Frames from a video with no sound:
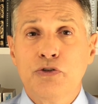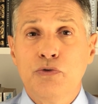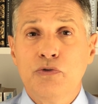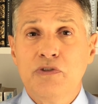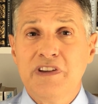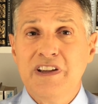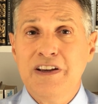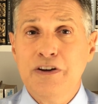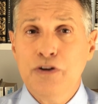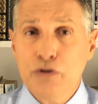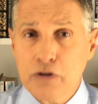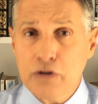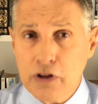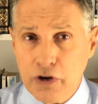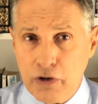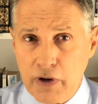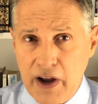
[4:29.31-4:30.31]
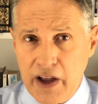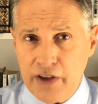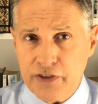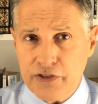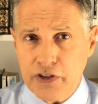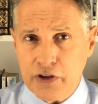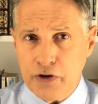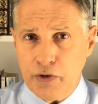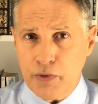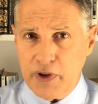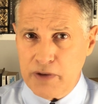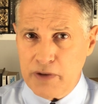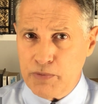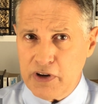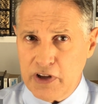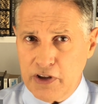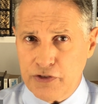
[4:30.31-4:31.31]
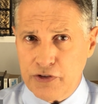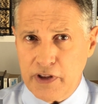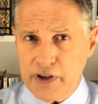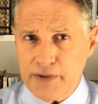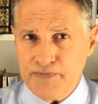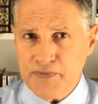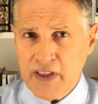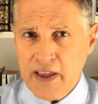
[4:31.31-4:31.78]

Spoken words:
to denuclearize the Korean peninsula.